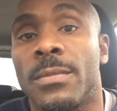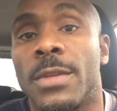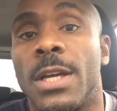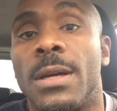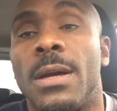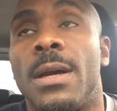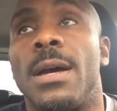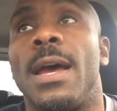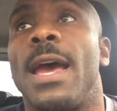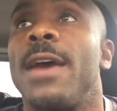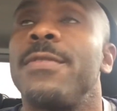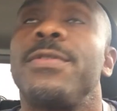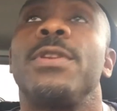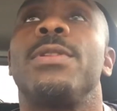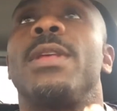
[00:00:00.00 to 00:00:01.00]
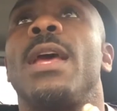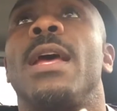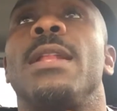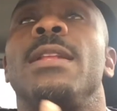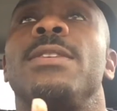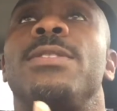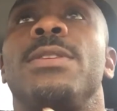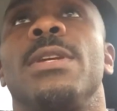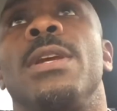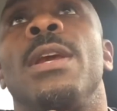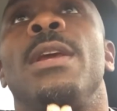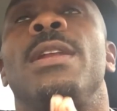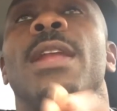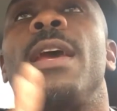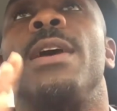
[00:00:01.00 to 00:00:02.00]
After that, let's see.
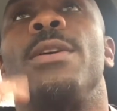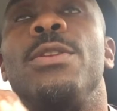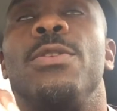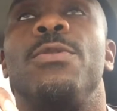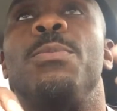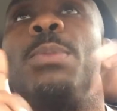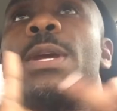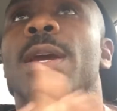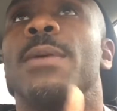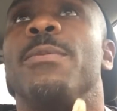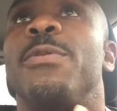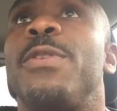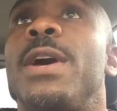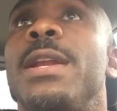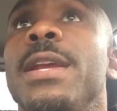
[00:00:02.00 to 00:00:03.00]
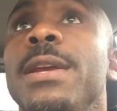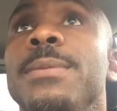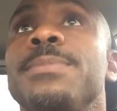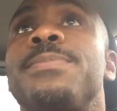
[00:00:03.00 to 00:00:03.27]
Now you've become funny.